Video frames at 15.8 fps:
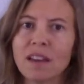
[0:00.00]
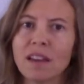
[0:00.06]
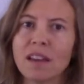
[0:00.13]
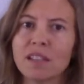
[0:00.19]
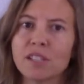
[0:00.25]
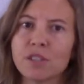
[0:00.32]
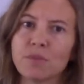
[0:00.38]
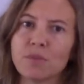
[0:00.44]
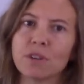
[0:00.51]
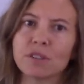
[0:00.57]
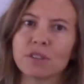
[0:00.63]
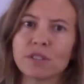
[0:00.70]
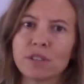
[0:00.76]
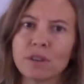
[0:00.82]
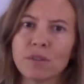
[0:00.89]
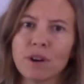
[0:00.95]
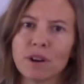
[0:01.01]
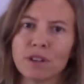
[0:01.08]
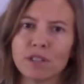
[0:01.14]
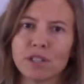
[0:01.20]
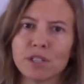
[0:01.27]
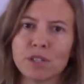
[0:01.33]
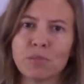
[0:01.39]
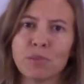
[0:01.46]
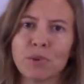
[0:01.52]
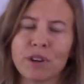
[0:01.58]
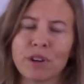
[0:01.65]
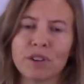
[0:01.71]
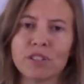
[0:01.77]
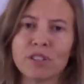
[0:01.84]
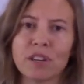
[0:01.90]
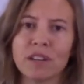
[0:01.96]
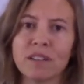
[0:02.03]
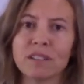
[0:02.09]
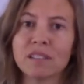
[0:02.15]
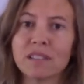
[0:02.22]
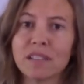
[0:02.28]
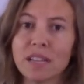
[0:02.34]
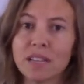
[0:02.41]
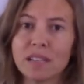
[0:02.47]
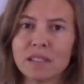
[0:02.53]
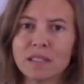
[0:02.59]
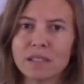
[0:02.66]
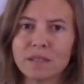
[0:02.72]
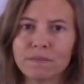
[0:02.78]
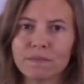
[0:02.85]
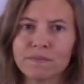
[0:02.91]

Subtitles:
as you work so hard to support your child's needs.